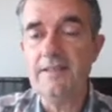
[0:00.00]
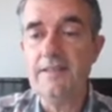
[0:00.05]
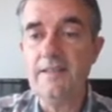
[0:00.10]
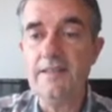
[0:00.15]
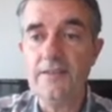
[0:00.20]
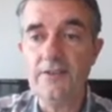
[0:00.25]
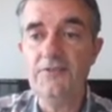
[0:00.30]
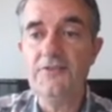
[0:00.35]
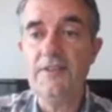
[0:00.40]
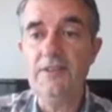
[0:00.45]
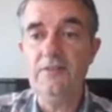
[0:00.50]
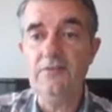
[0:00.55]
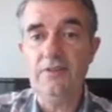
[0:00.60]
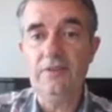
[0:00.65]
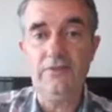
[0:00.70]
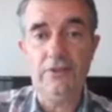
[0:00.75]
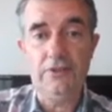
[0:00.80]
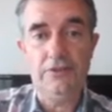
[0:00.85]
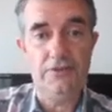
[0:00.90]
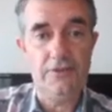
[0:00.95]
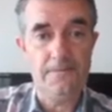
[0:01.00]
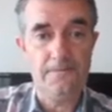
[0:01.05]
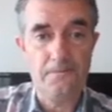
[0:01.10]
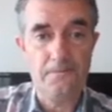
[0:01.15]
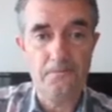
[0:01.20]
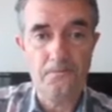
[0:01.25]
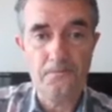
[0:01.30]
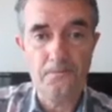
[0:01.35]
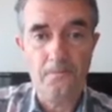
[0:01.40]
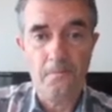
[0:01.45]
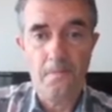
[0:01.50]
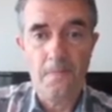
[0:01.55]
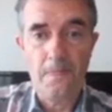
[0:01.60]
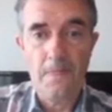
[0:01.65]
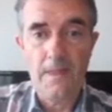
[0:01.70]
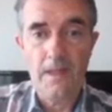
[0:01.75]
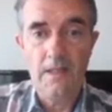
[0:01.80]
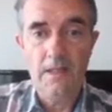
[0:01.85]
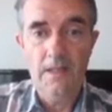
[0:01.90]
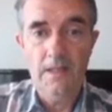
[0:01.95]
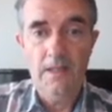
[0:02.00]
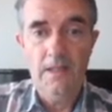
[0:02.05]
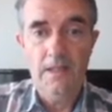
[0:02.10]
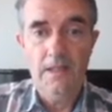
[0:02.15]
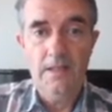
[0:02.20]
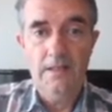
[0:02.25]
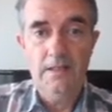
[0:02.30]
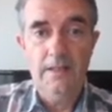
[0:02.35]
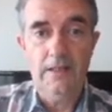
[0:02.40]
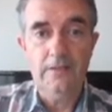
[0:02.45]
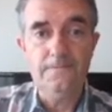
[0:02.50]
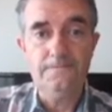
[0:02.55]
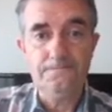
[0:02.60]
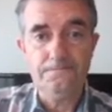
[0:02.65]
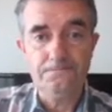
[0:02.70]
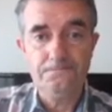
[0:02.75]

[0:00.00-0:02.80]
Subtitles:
it's not even a function. Now,